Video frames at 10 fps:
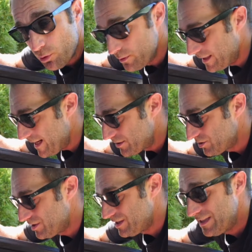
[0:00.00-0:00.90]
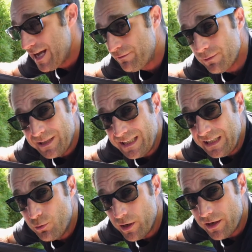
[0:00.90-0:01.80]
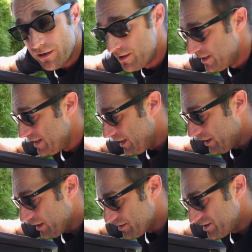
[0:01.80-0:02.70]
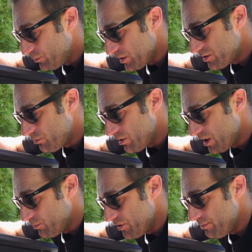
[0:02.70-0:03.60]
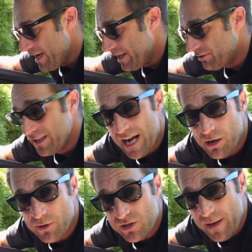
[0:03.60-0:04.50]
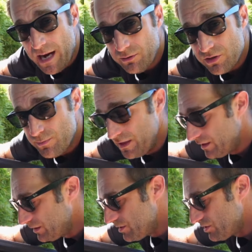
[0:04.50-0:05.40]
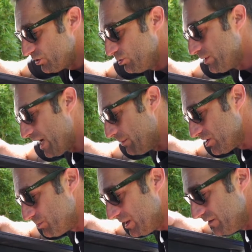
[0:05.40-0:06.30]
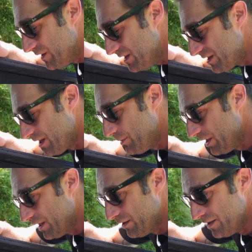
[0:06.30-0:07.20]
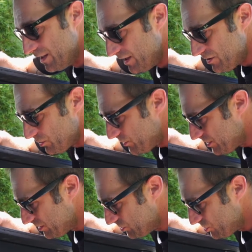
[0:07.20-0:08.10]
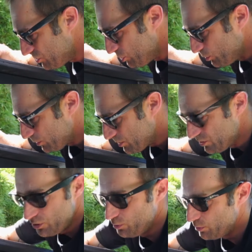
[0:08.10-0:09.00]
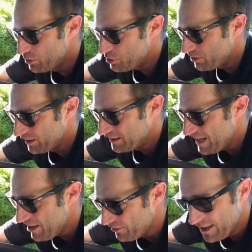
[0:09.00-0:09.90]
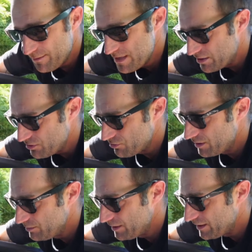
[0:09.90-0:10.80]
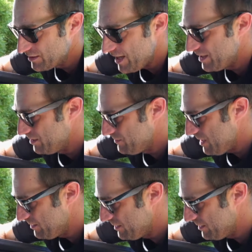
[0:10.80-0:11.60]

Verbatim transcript: where we can actually see that from anywhere, uh, see what's going on with the battery, how much power is being consumed, how much P V's coming in. So this is super, super tricked out. I'm extremely excited about